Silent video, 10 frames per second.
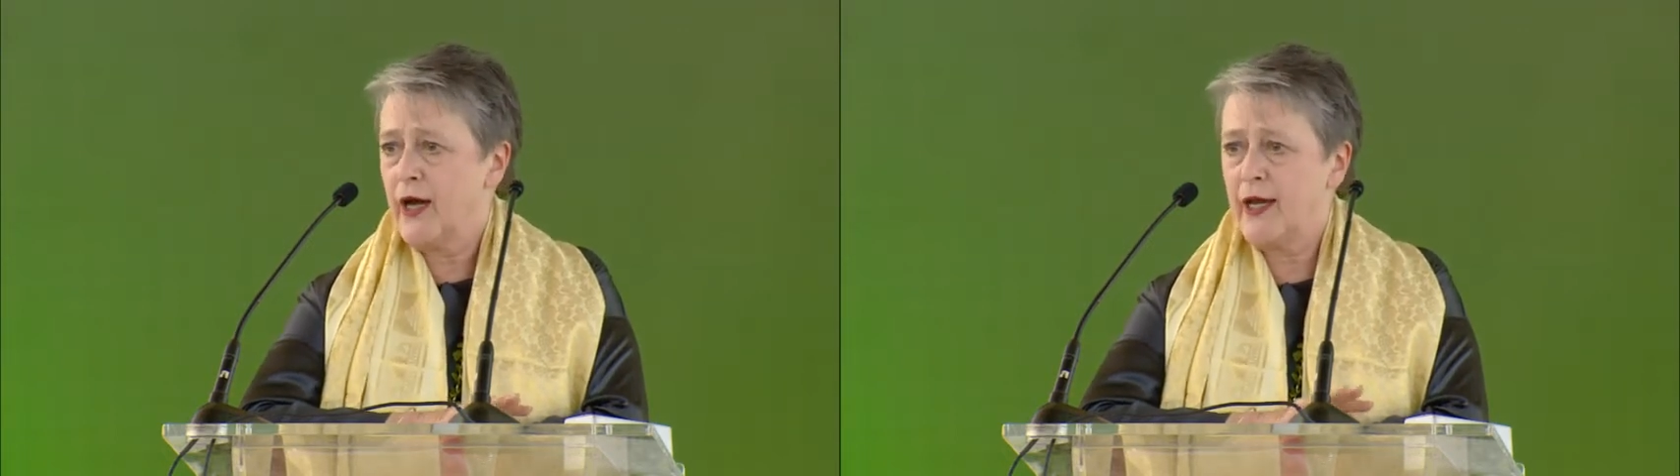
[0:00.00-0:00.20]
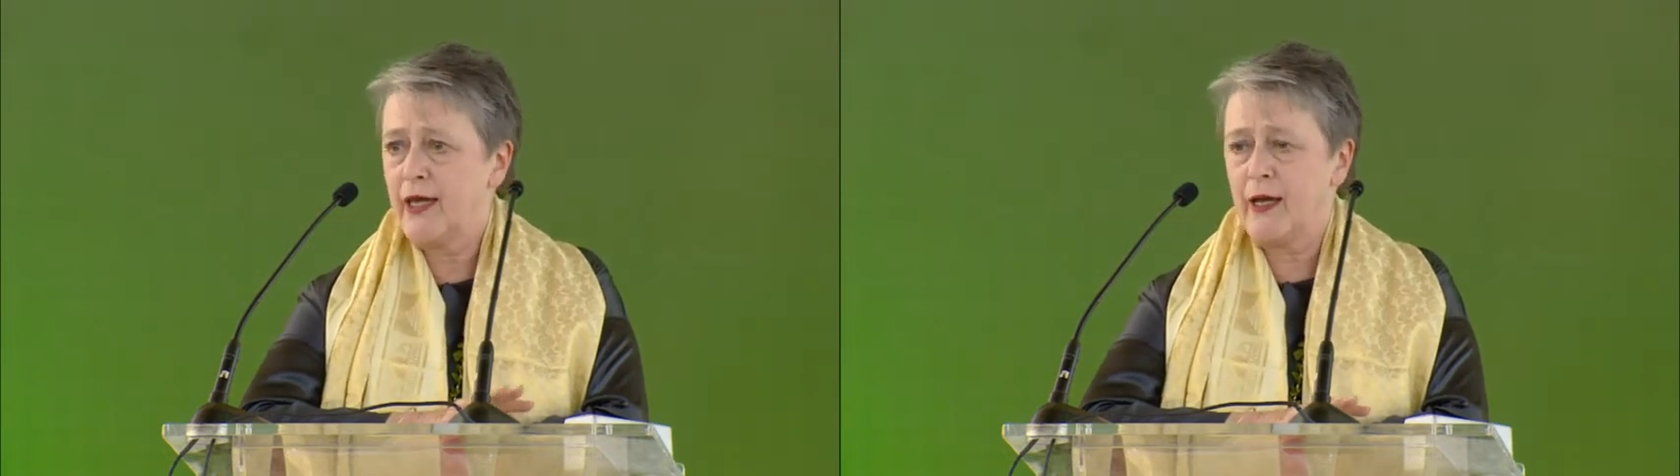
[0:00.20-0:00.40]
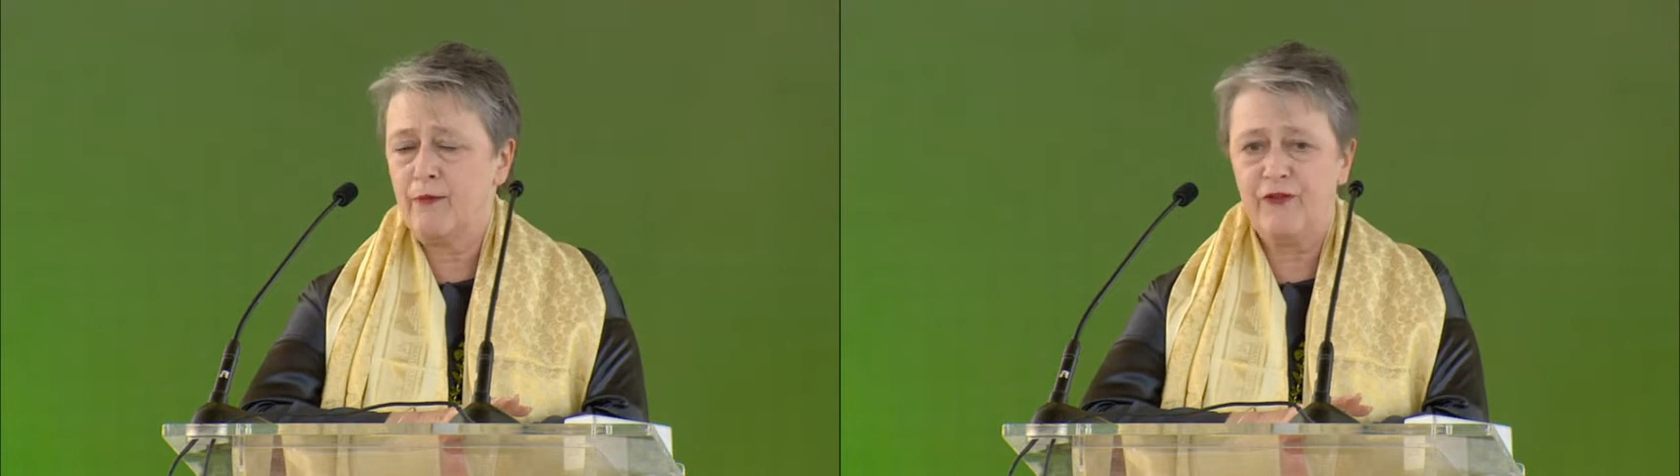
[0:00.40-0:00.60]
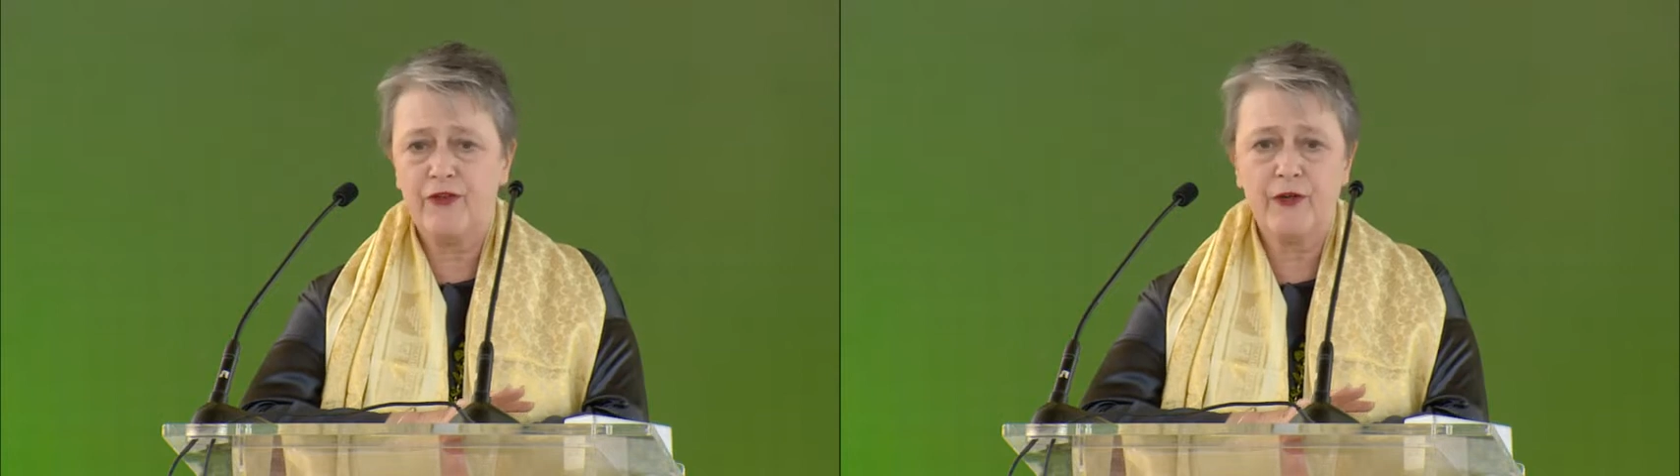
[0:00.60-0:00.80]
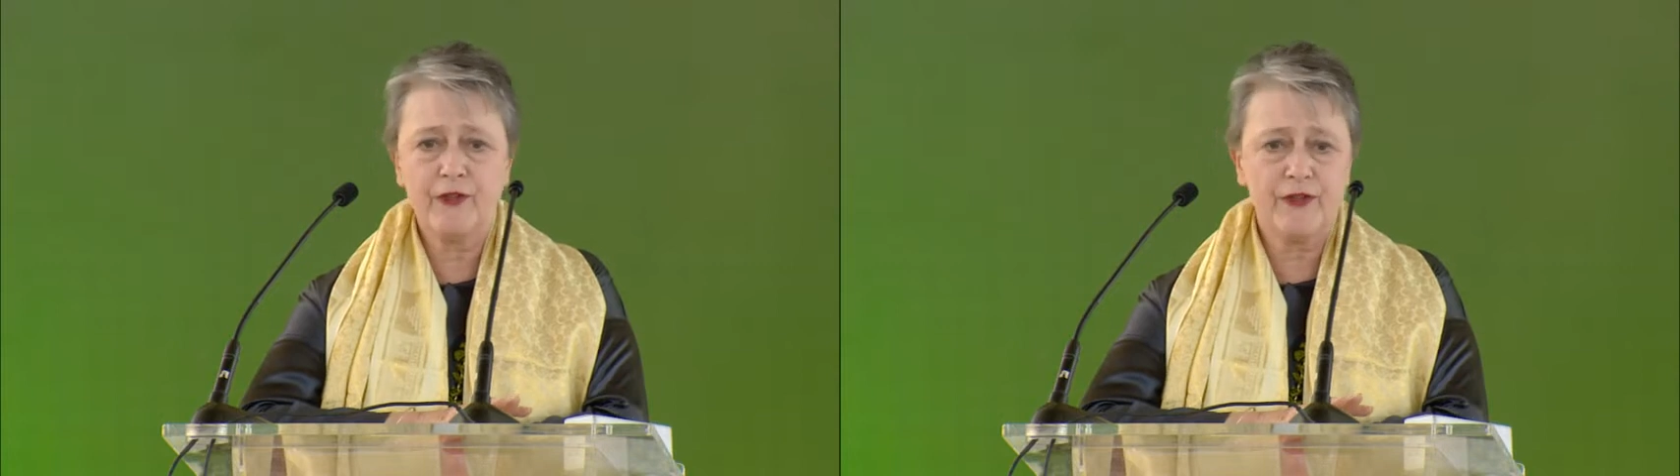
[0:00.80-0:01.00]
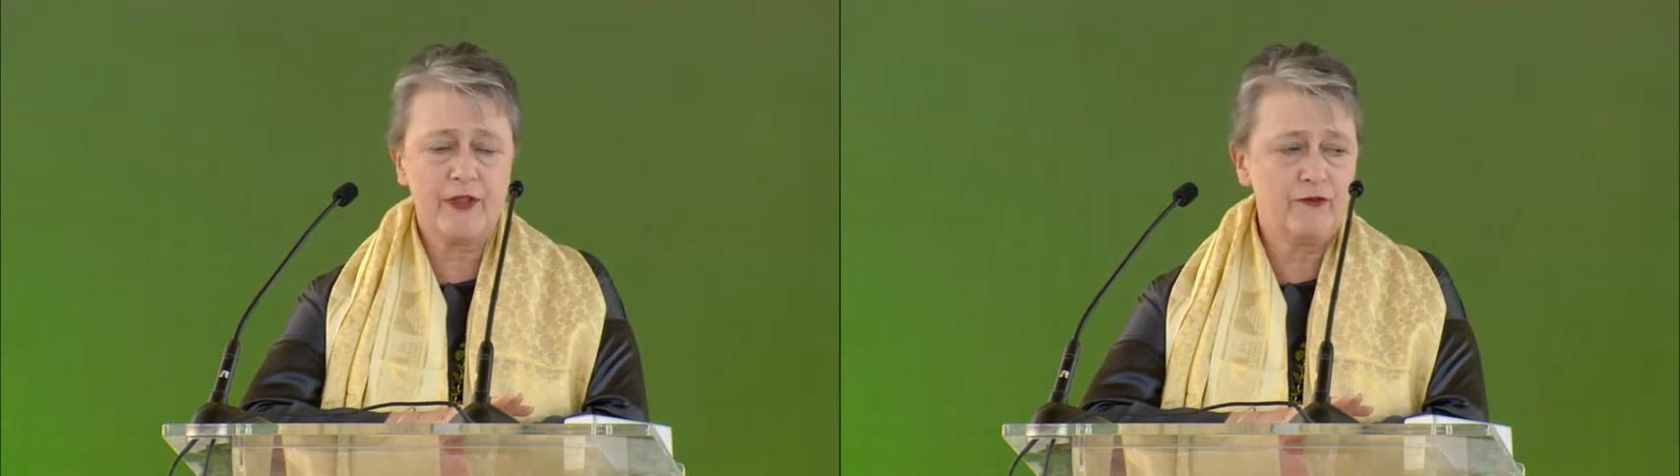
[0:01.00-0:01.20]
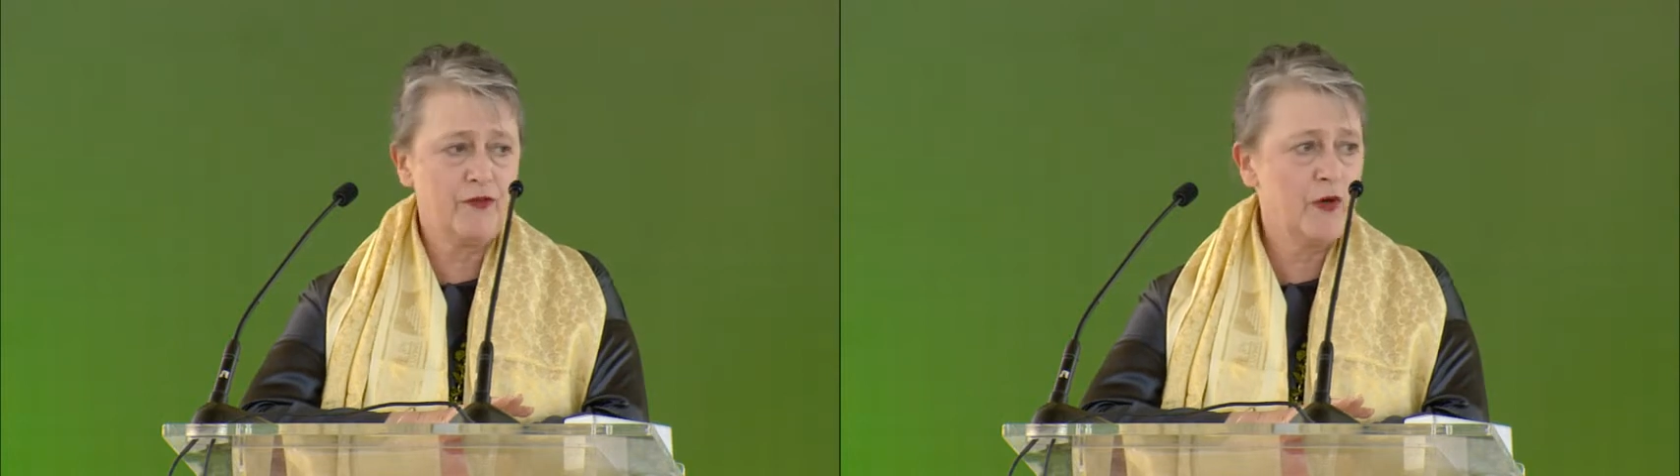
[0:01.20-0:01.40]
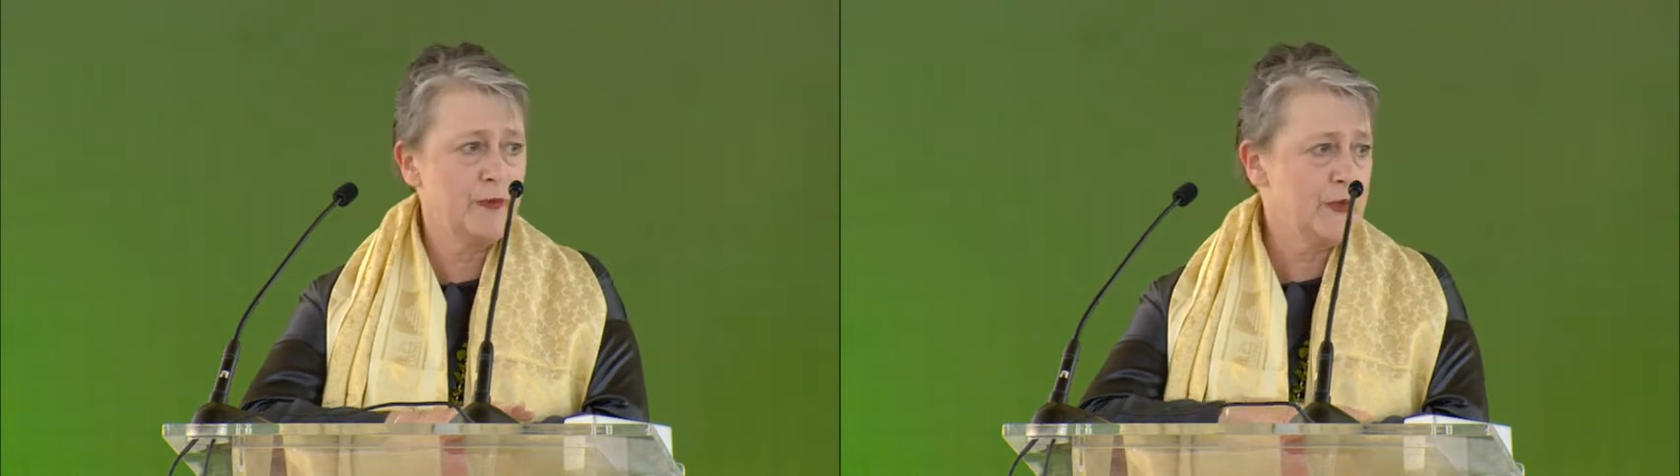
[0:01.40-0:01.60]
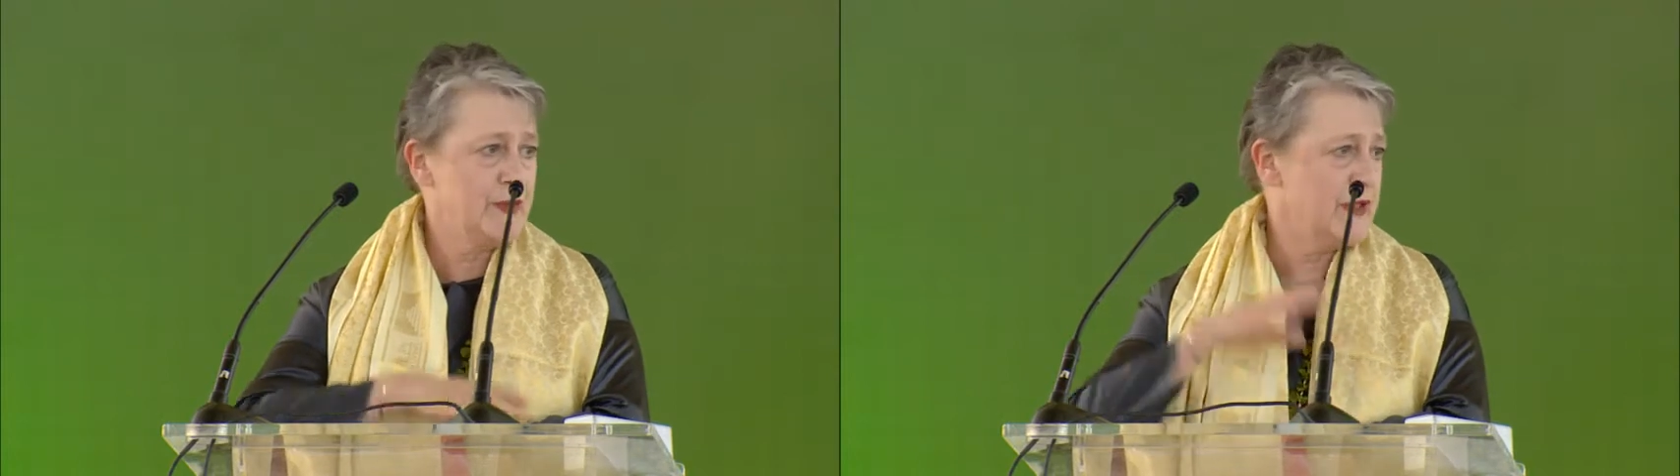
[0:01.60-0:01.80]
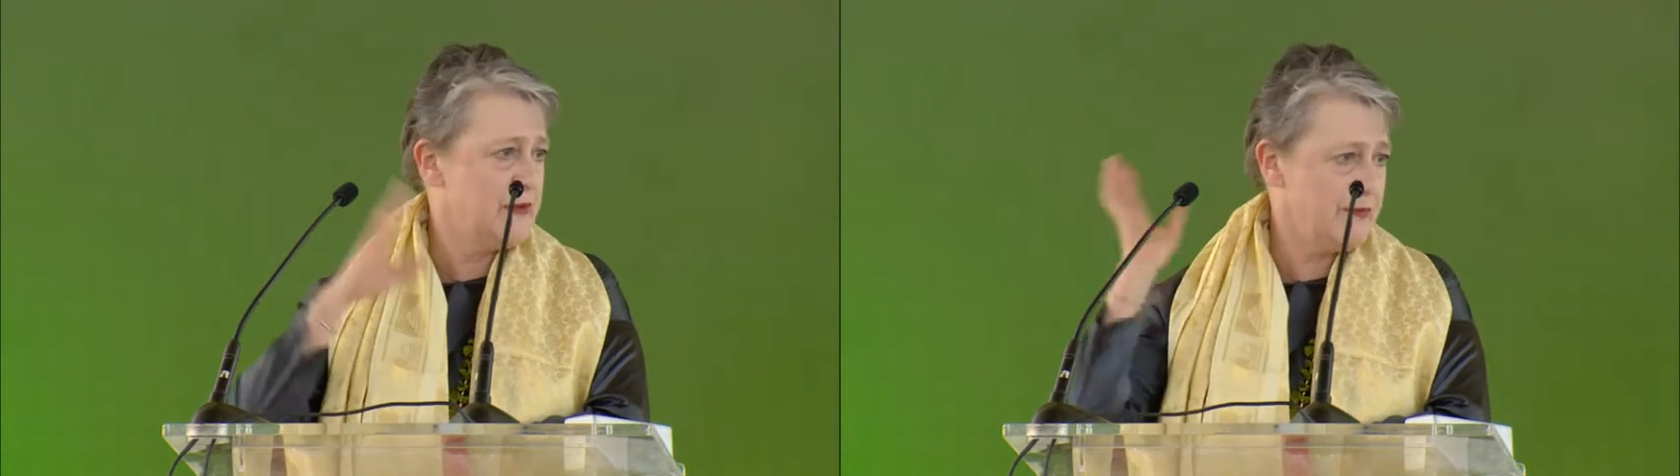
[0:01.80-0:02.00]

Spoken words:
I am first and foremost,